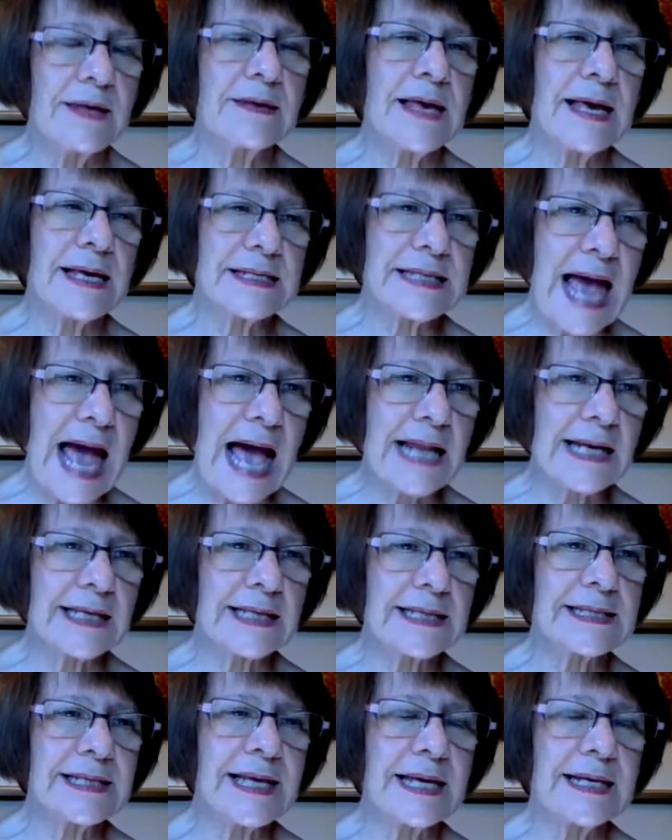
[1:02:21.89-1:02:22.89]
As
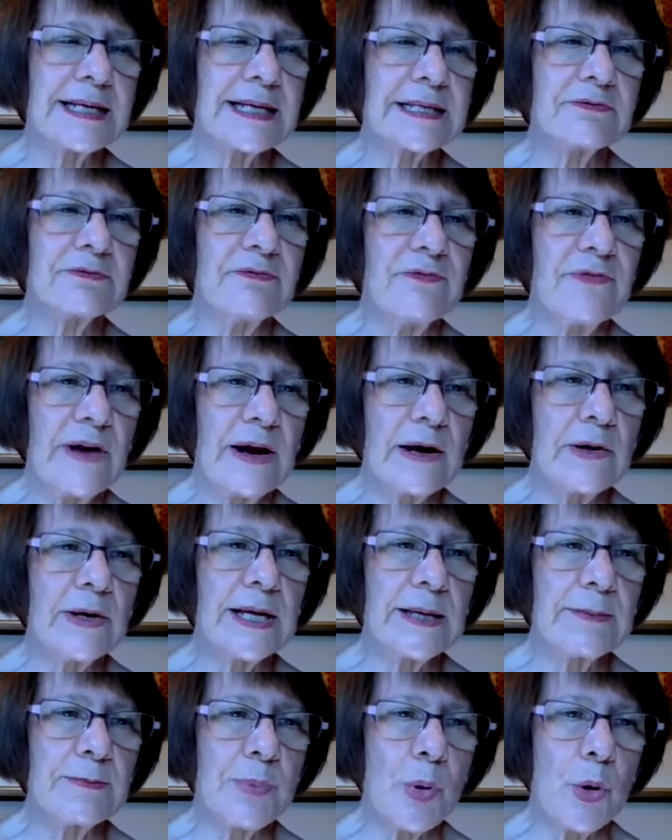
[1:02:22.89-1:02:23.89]
Alex said, it's
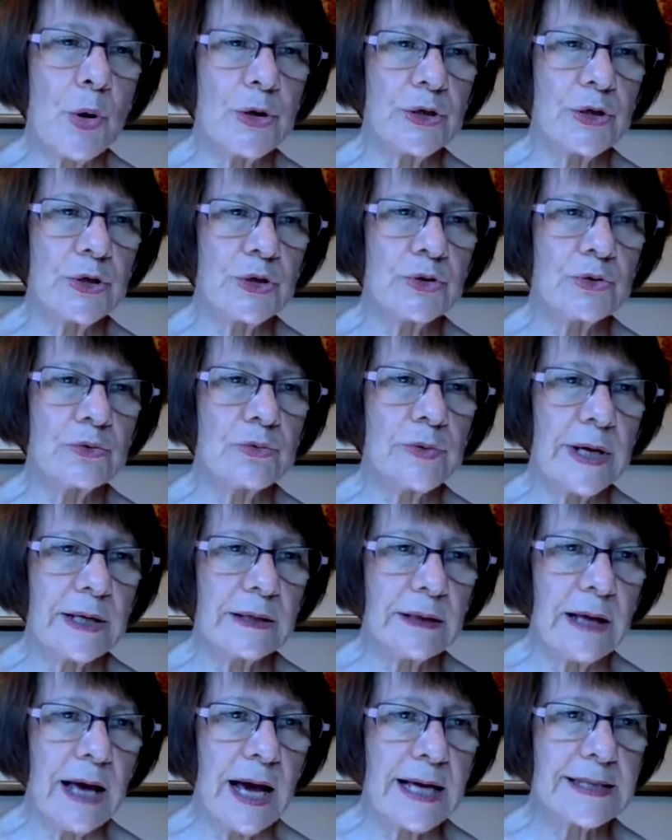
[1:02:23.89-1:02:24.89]
very important to
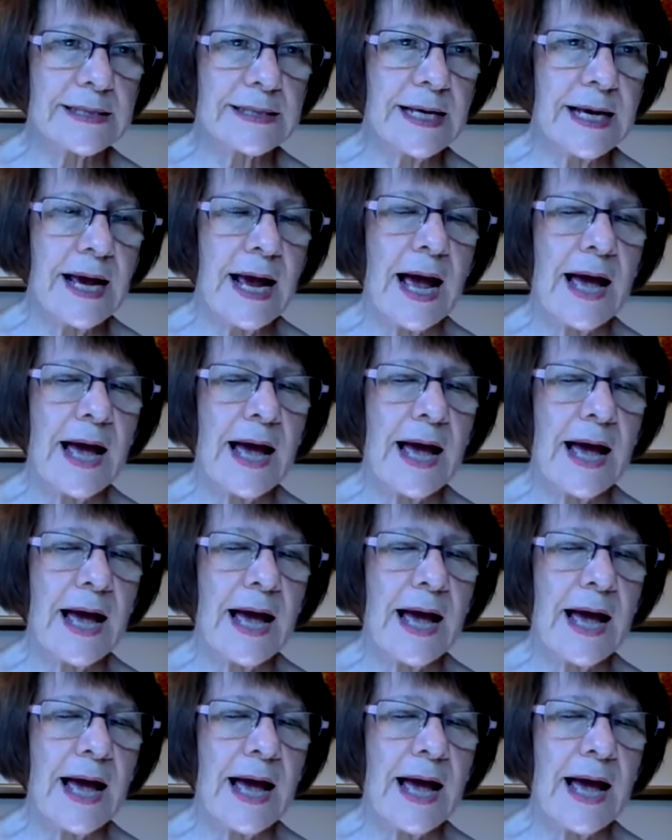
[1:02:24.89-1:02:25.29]
realize